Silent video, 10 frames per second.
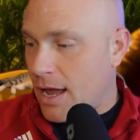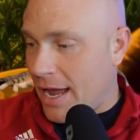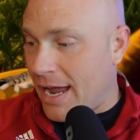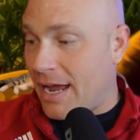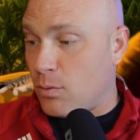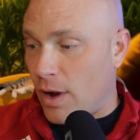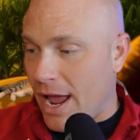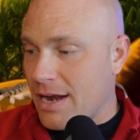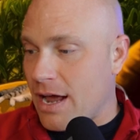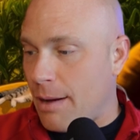and we
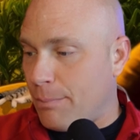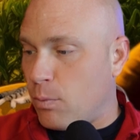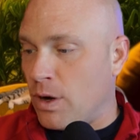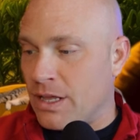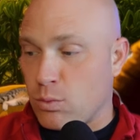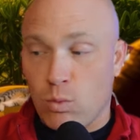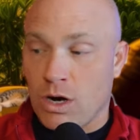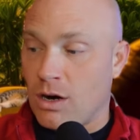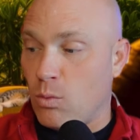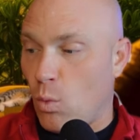end up with
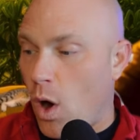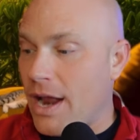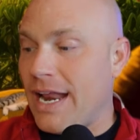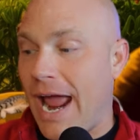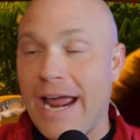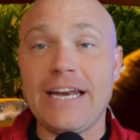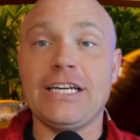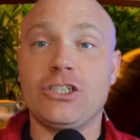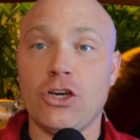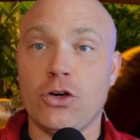we're
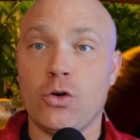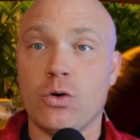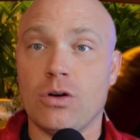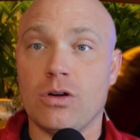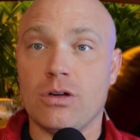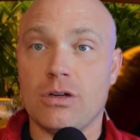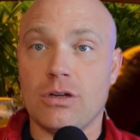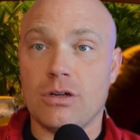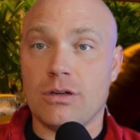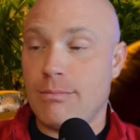182
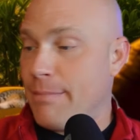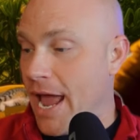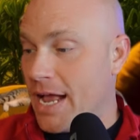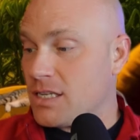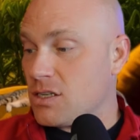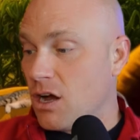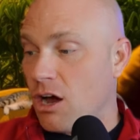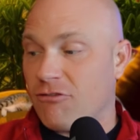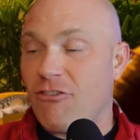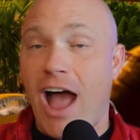makes
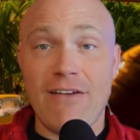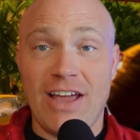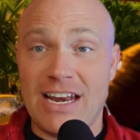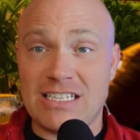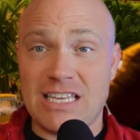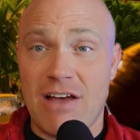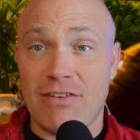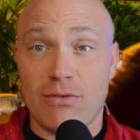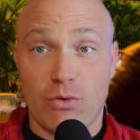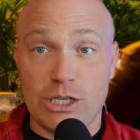on
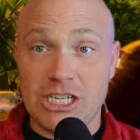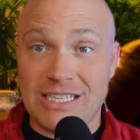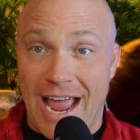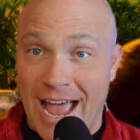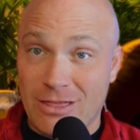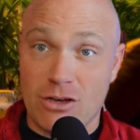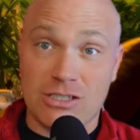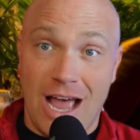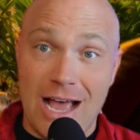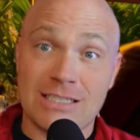587 if we just add
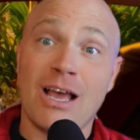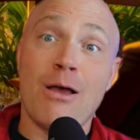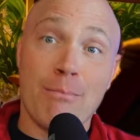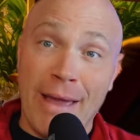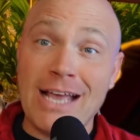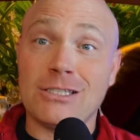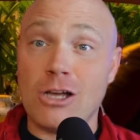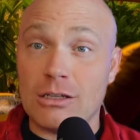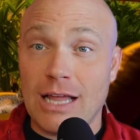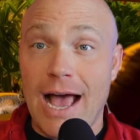those guys based
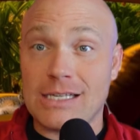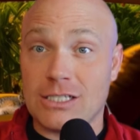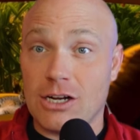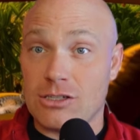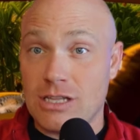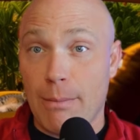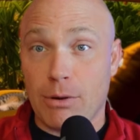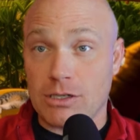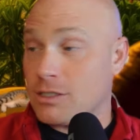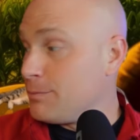on last year's
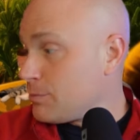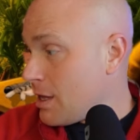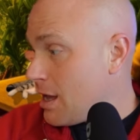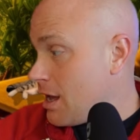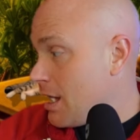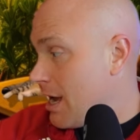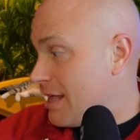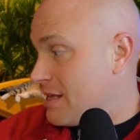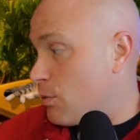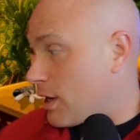numbers.
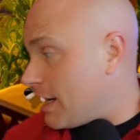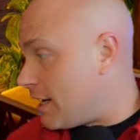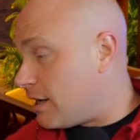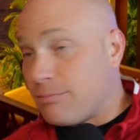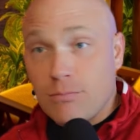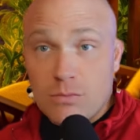And then we're going to